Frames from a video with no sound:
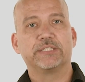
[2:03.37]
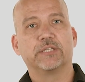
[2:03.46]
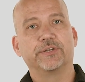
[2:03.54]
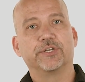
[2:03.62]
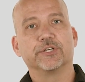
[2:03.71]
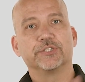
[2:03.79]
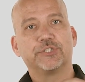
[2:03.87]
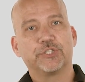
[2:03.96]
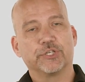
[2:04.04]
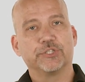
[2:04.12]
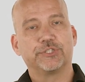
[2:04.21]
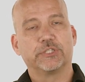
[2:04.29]
based on your
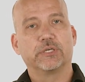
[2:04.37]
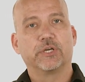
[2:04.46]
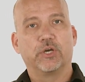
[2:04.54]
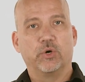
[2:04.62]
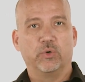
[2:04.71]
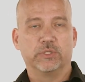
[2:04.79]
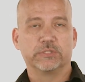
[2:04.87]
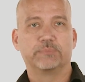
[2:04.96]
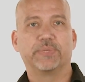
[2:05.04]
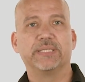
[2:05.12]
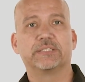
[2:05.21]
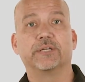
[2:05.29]
church
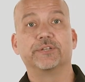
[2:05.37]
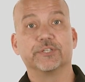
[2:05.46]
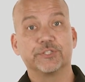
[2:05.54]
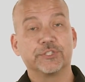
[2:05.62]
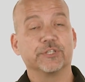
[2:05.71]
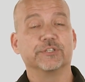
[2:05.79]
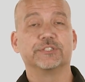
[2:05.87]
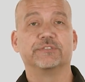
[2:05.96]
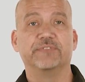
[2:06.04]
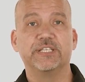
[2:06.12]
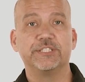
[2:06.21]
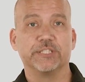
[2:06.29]
goals, based on your church
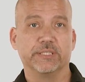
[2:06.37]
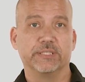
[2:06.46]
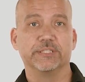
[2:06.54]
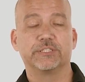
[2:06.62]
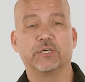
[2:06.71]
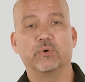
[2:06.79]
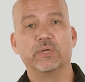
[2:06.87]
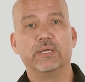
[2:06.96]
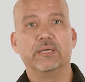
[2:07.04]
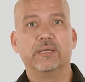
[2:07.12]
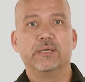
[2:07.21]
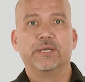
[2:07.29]
vision. And so
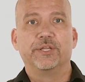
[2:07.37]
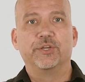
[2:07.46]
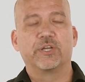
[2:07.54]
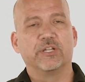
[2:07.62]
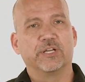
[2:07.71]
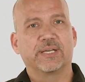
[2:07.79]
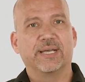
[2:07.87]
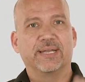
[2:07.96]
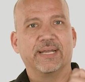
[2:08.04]
you can look